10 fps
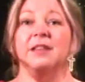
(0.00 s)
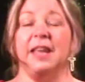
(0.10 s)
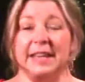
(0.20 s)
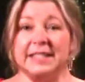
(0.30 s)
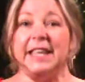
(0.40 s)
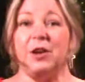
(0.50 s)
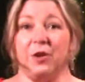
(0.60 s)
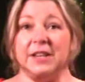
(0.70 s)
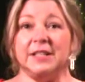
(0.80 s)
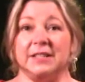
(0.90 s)
It
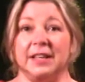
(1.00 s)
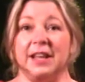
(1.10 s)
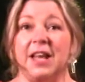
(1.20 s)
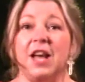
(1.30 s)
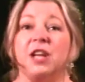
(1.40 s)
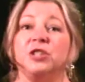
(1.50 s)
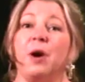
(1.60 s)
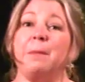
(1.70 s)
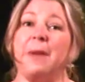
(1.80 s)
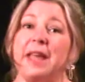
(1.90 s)
decreases it. So
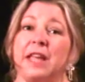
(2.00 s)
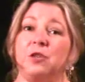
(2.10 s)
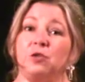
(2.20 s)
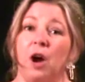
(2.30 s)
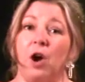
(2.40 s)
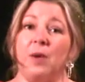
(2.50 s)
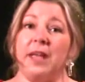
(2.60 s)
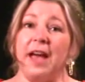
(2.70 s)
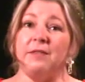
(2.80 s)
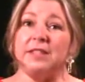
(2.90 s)
I'm making
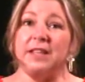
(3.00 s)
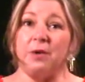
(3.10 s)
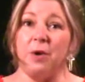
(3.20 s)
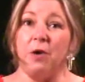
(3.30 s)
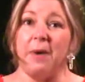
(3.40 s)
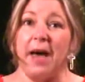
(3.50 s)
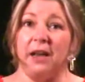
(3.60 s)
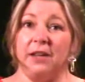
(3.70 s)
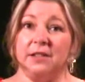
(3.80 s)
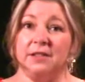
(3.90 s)
drawing have a zero
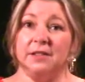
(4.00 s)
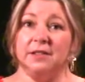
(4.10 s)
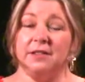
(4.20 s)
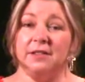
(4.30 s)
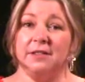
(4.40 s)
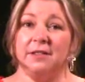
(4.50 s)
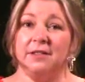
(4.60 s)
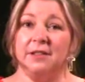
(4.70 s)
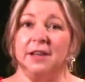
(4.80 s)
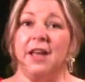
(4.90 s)
balance,
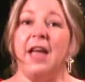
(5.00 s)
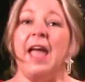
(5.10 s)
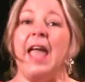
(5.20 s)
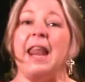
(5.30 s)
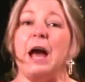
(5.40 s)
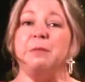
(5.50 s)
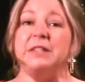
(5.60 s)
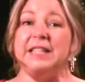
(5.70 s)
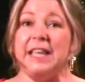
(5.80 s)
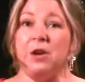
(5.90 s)
and I'm
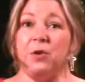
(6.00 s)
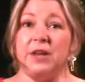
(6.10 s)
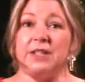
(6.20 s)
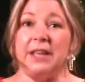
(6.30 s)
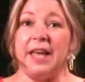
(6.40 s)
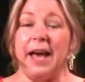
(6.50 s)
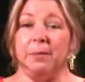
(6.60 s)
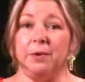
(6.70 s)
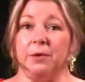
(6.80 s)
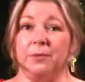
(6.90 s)
decreasing
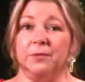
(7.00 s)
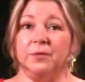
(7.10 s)
capital.